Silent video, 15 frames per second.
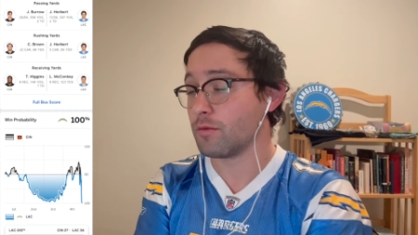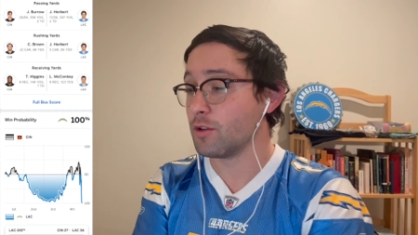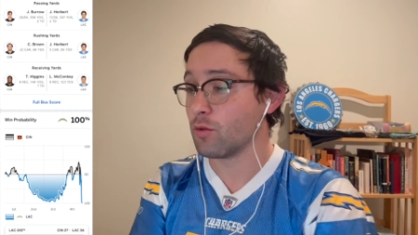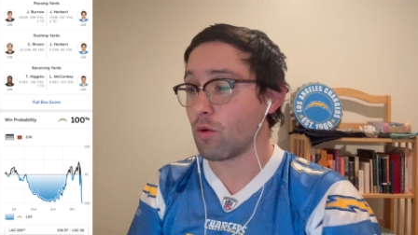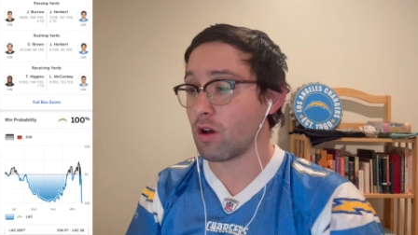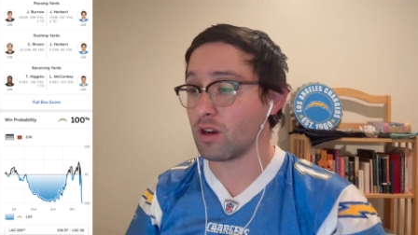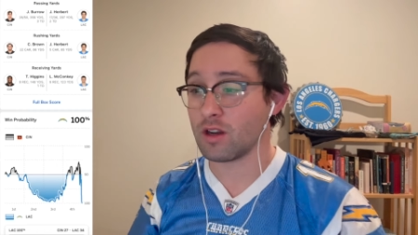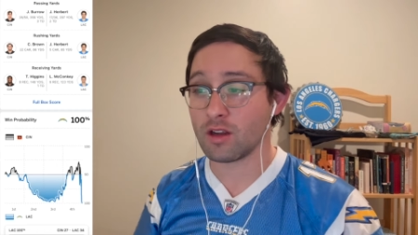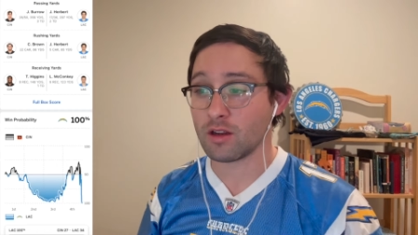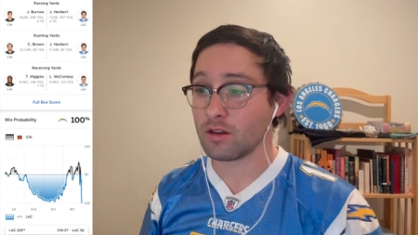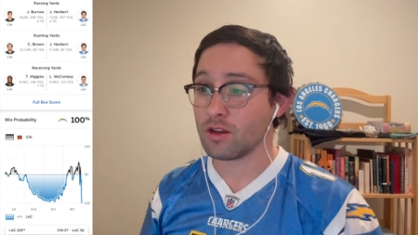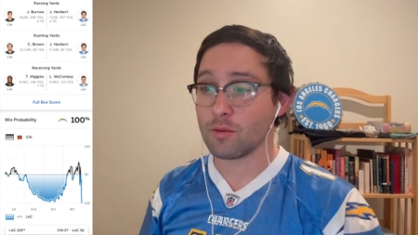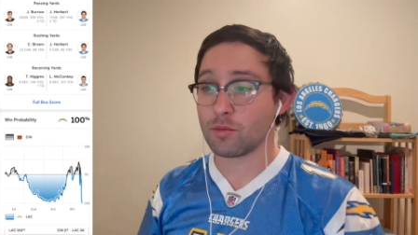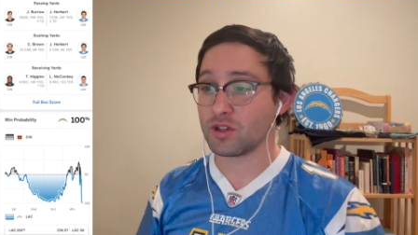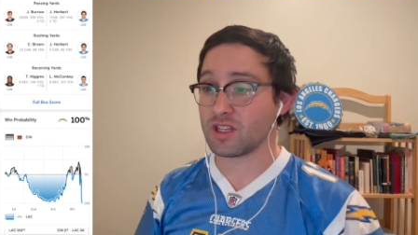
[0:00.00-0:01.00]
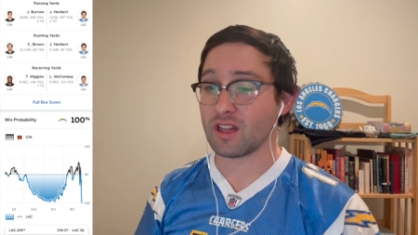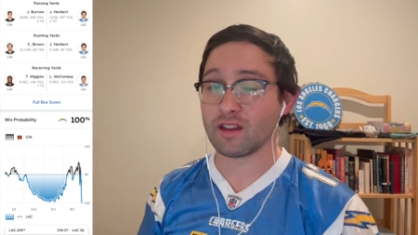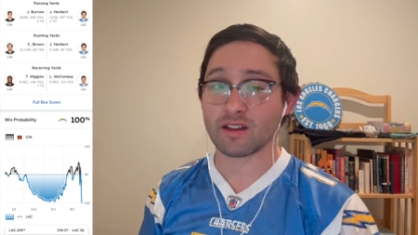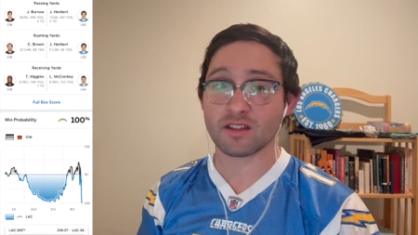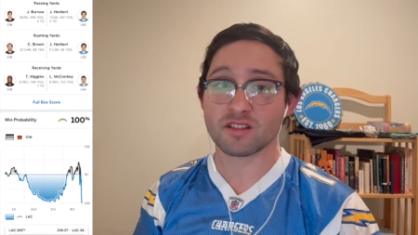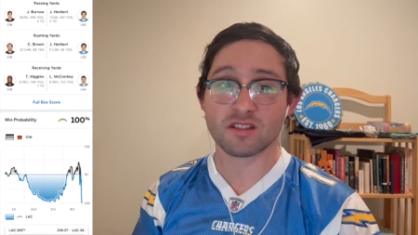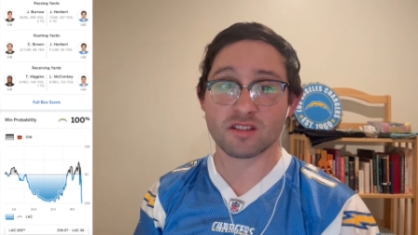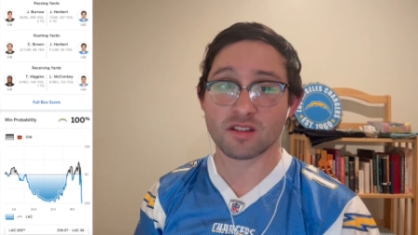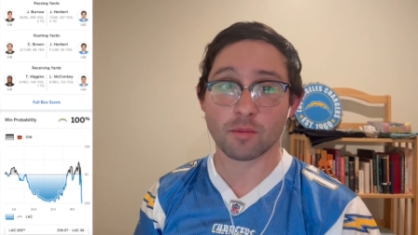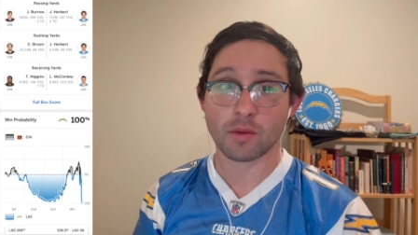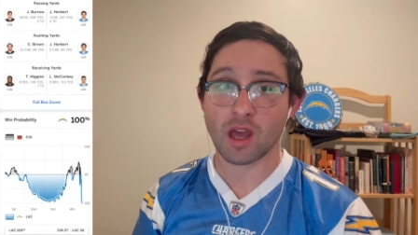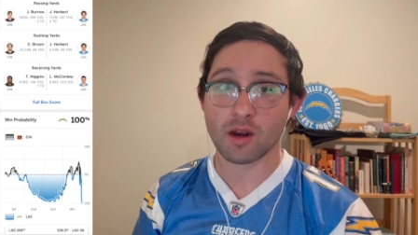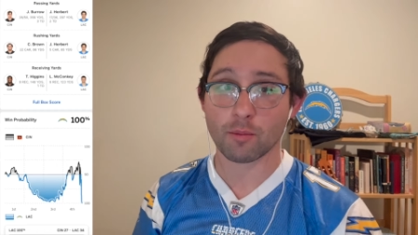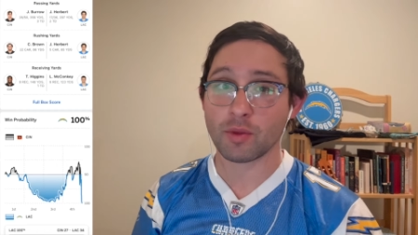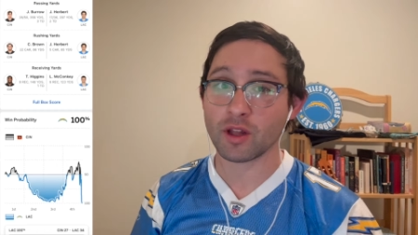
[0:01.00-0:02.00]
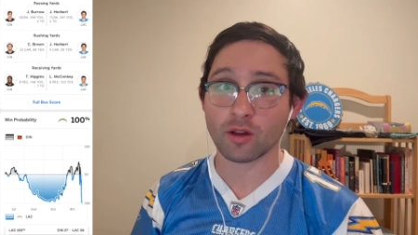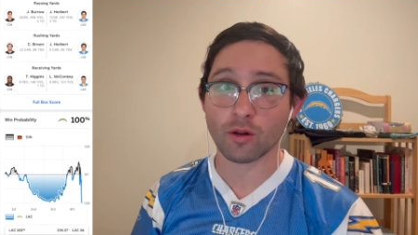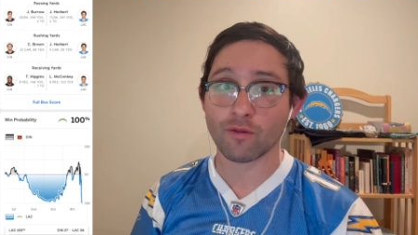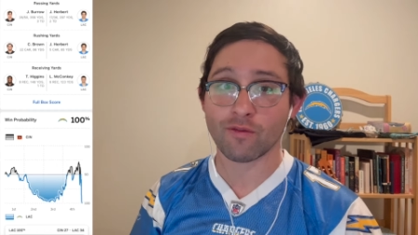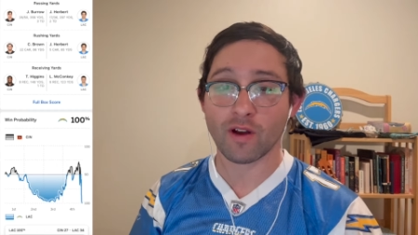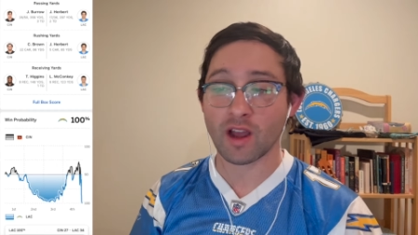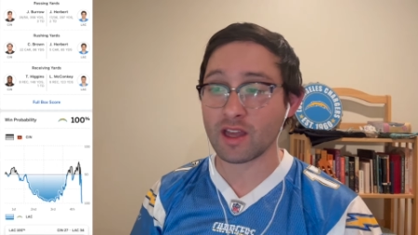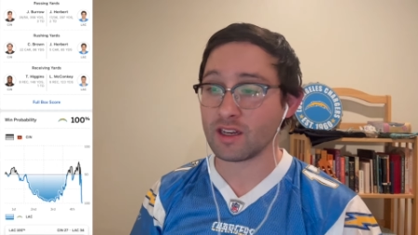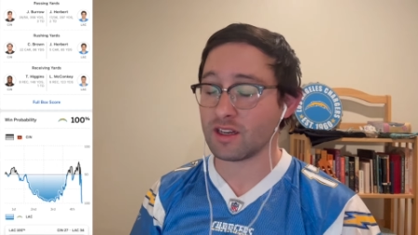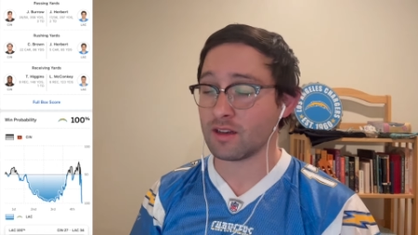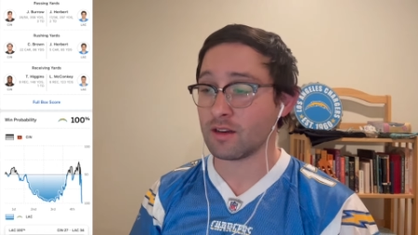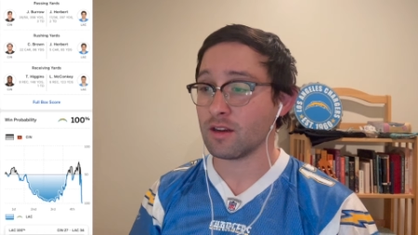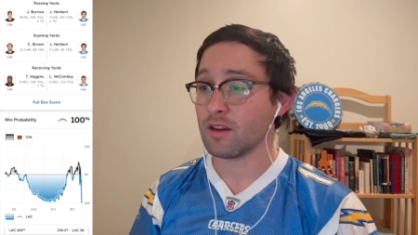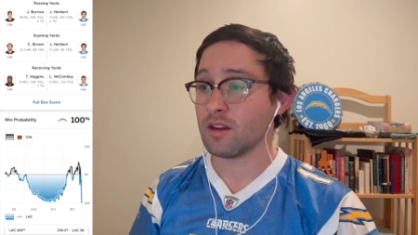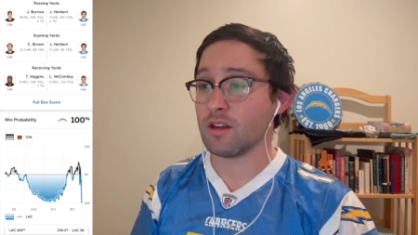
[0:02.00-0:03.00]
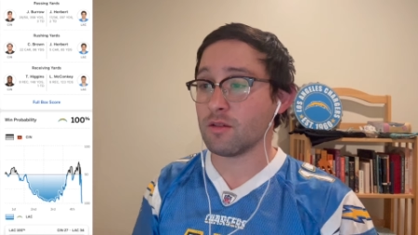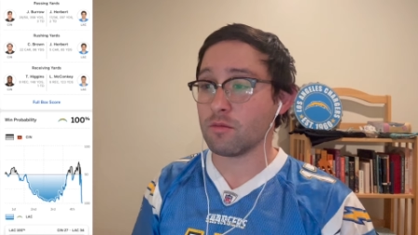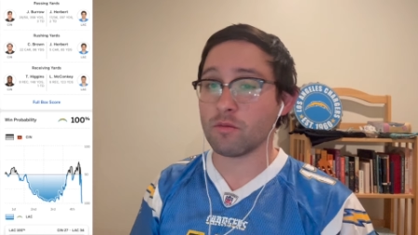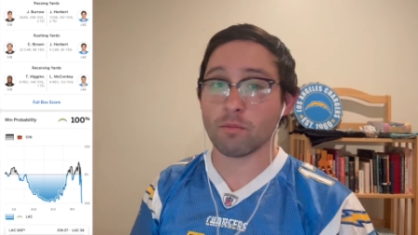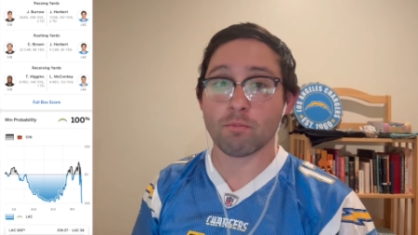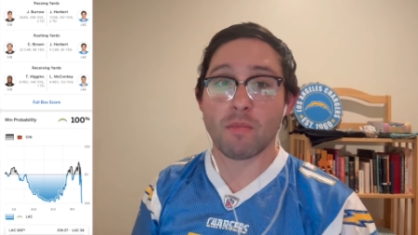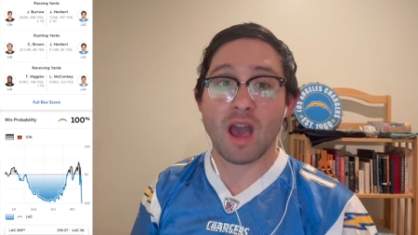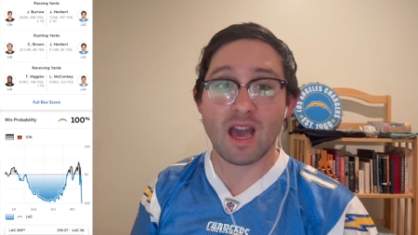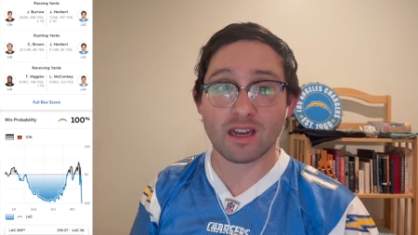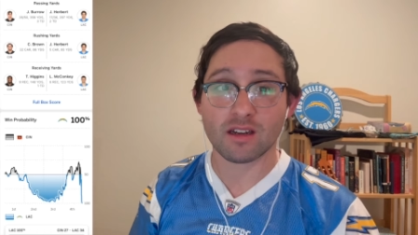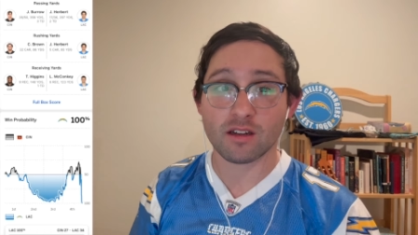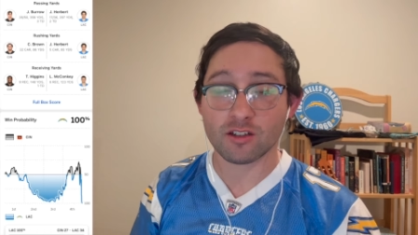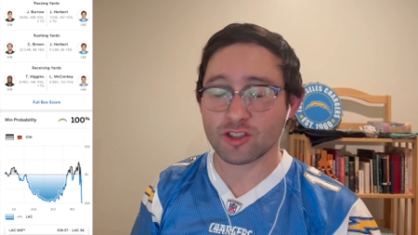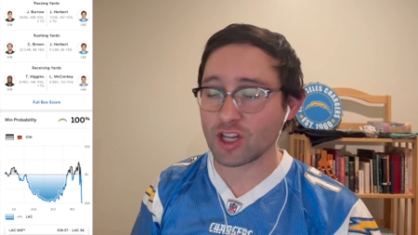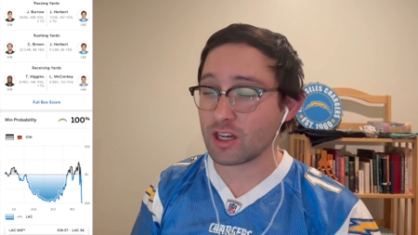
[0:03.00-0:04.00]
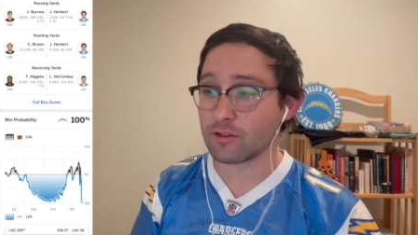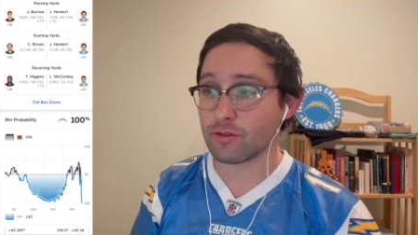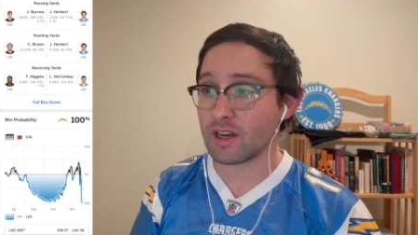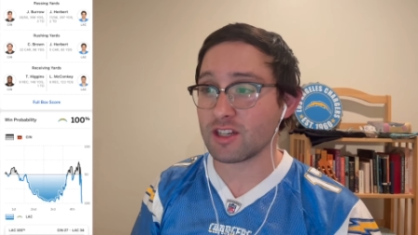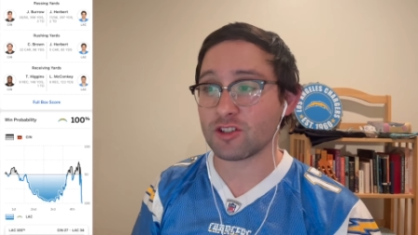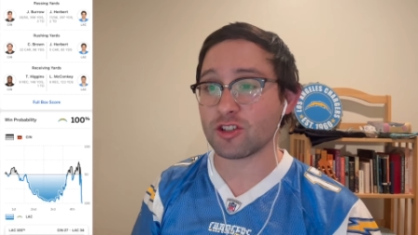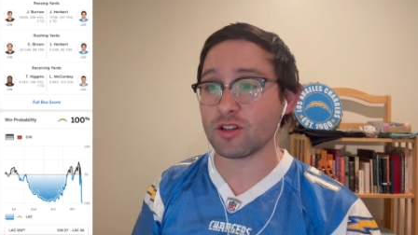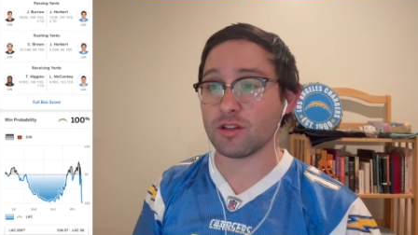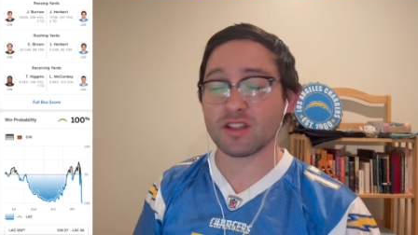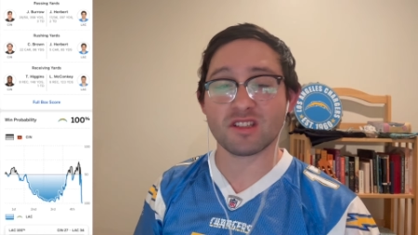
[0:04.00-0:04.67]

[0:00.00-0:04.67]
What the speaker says: you want to pretend like this is some kind of pillow fight and Madden generation.